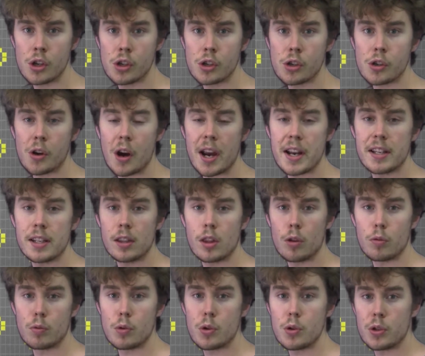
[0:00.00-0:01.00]
created the
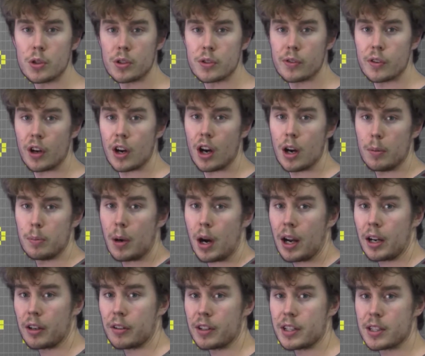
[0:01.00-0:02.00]
rules for her
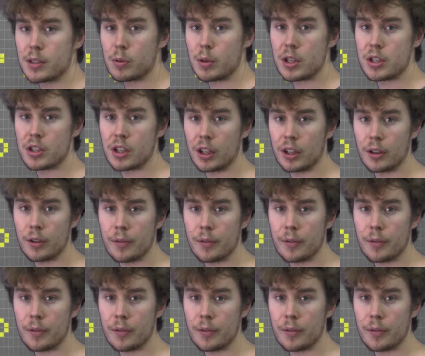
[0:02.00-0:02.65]
binary switching